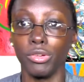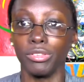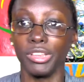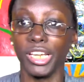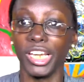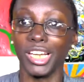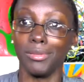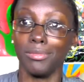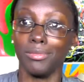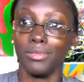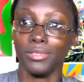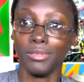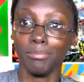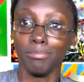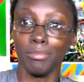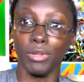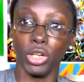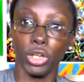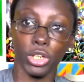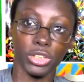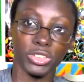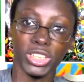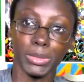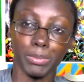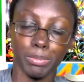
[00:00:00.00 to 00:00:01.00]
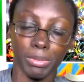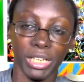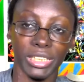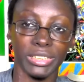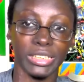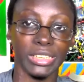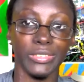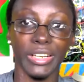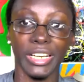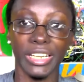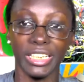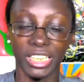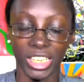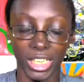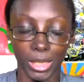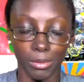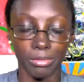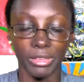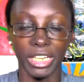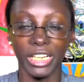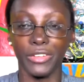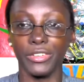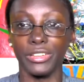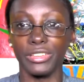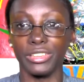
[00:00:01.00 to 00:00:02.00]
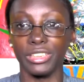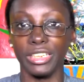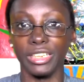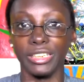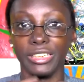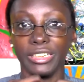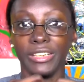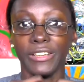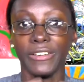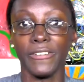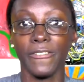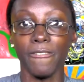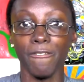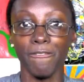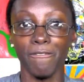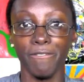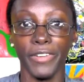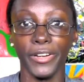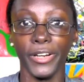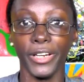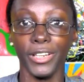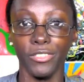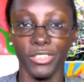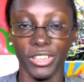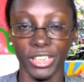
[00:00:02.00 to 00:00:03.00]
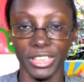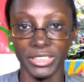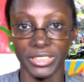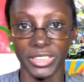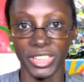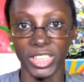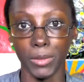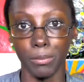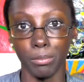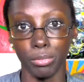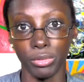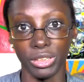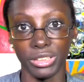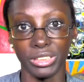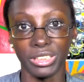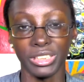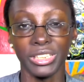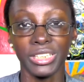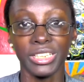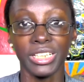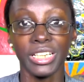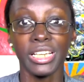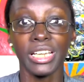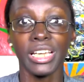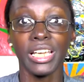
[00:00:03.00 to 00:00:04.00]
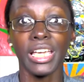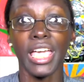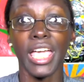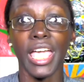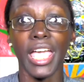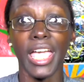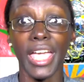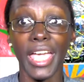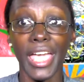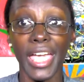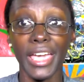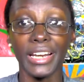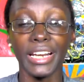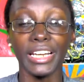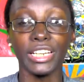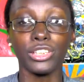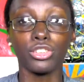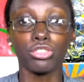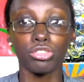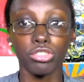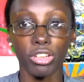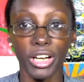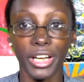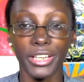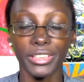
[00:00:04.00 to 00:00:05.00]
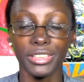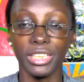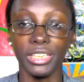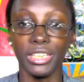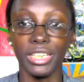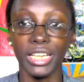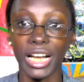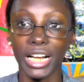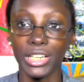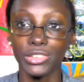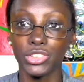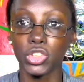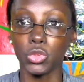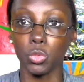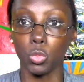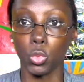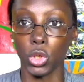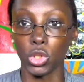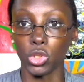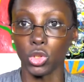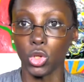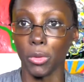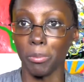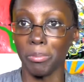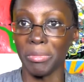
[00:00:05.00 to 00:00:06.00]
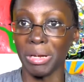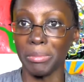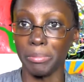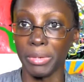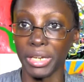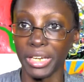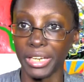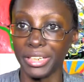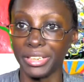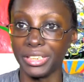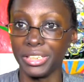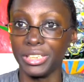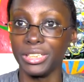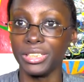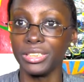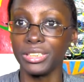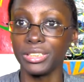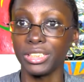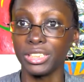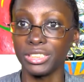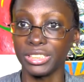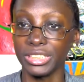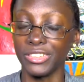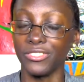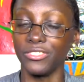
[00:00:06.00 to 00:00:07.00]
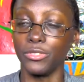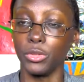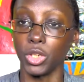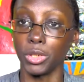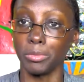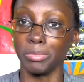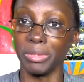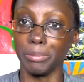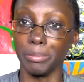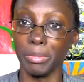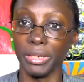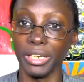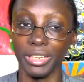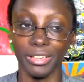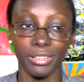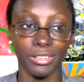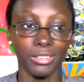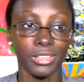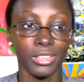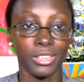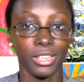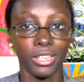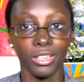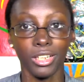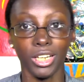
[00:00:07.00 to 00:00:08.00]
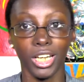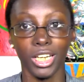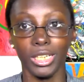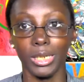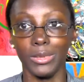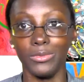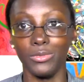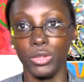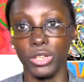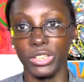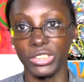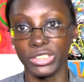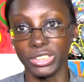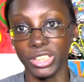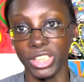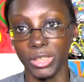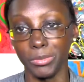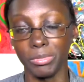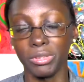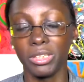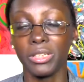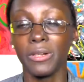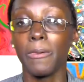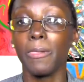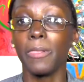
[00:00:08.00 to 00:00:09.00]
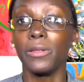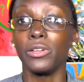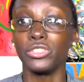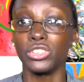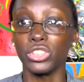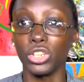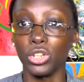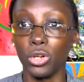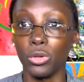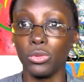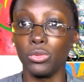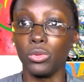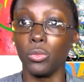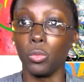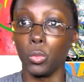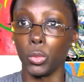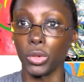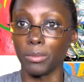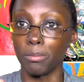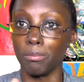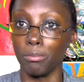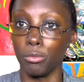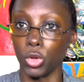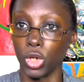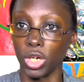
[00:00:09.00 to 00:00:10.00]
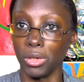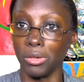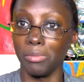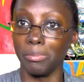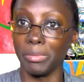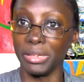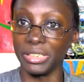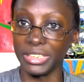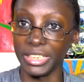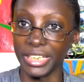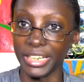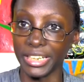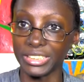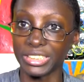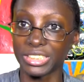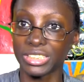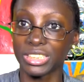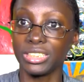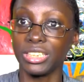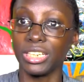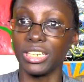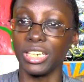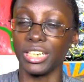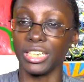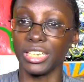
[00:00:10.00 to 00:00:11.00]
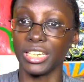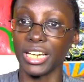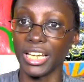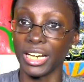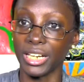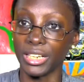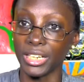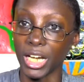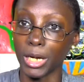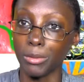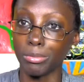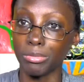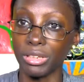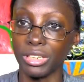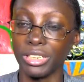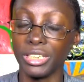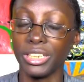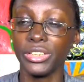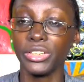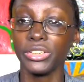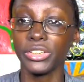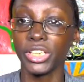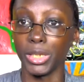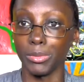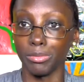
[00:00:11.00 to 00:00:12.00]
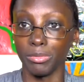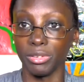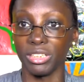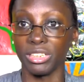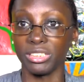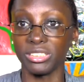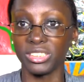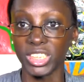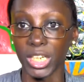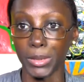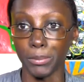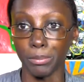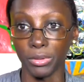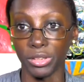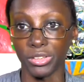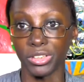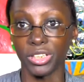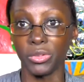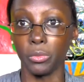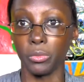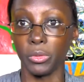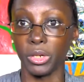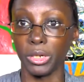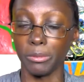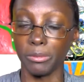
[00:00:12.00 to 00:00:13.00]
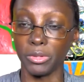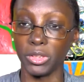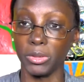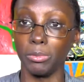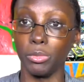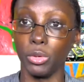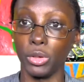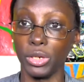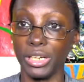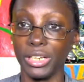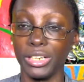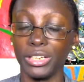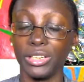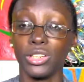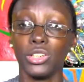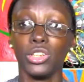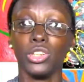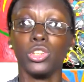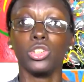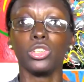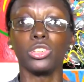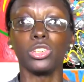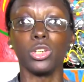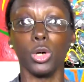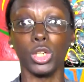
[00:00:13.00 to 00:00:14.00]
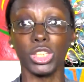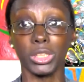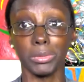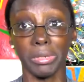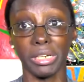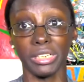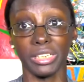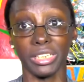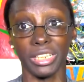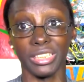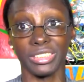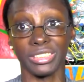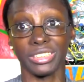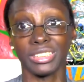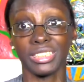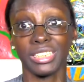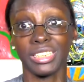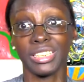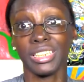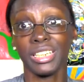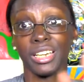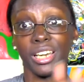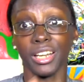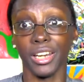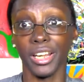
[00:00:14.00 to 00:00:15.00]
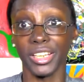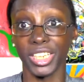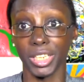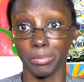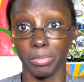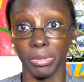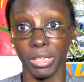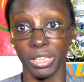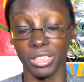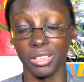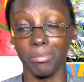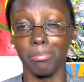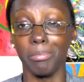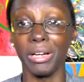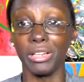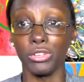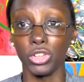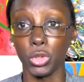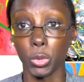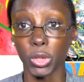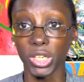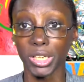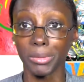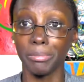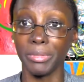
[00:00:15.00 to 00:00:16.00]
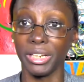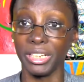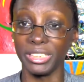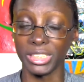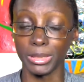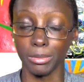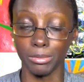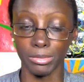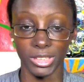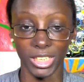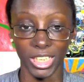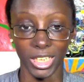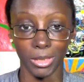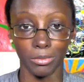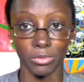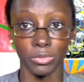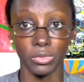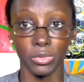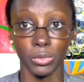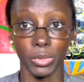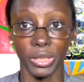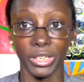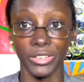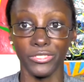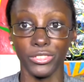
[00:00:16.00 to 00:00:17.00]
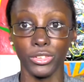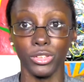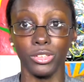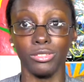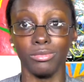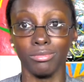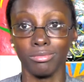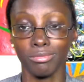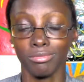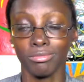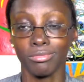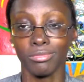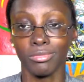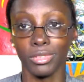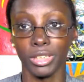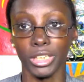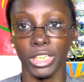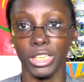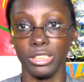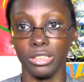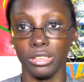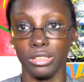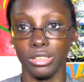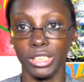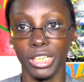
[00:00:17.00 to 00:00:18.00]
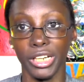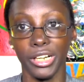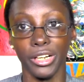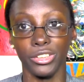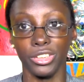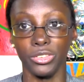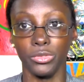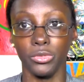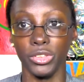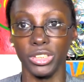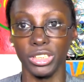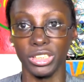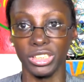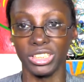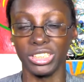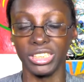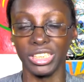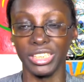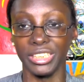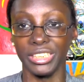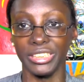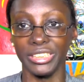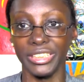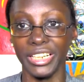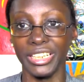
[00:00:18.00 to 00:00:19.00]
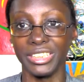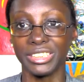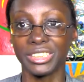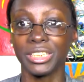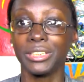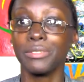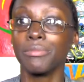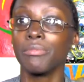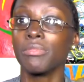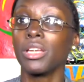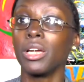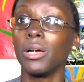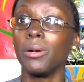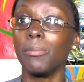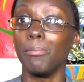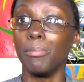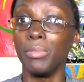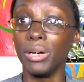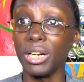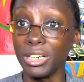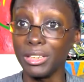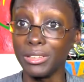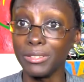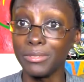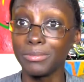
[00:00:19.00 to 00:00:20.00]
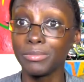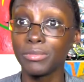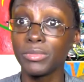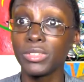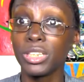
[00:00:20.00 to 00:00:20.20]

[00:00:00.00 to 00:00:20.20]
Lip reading: with like my art supplies. I keep everything very separate. And I tried not to work on my bed because if I work on my bed, I don't fall asleep. So work more on my desk. It kind of helped me keep things separate. When I wake up in the morning, go to my desk, not to bed. I do work in bed sometimes when I feel lazy and tired of like sitting at the desk. But